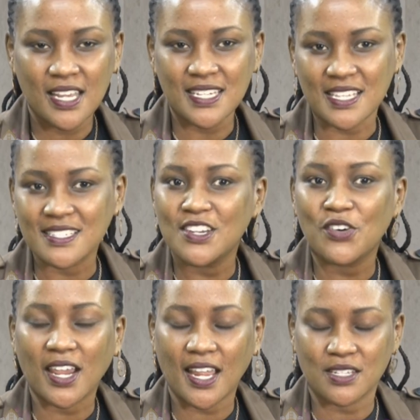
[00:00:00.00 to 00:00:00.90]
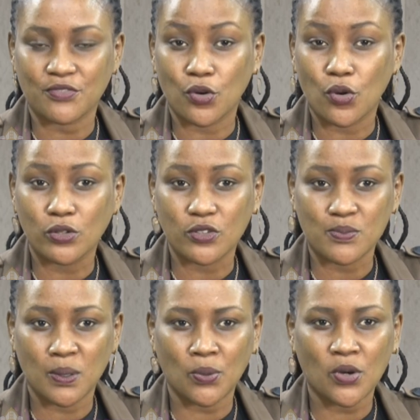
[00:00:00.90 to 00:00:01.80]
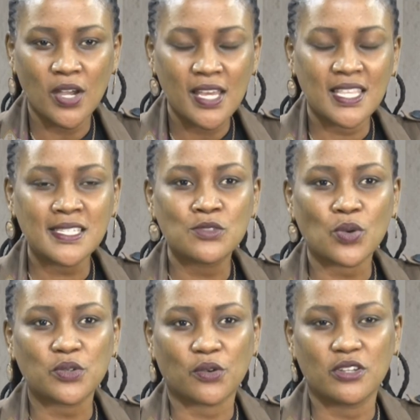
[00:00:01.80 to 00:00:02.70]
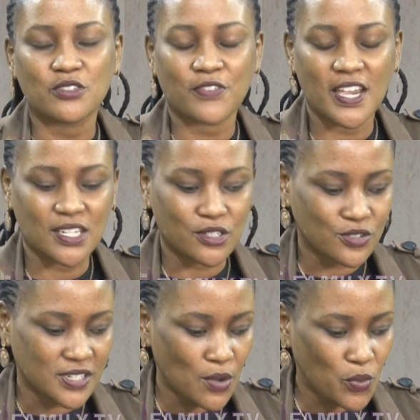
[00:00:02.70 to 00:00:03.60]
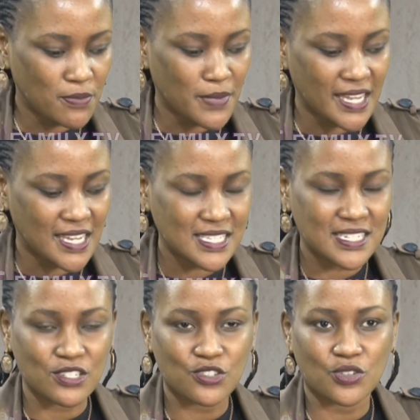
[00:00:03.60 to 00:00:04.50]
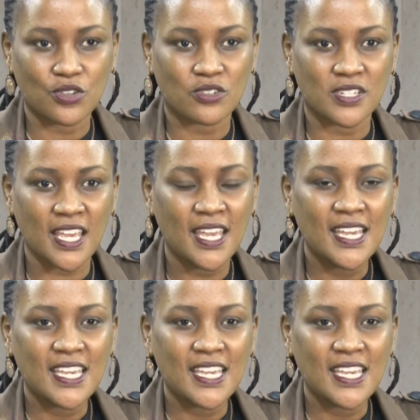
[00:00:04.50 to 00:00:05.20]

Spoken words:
Does NIRA cater for all those people? This is what we're going to find out today with my guest in studio today.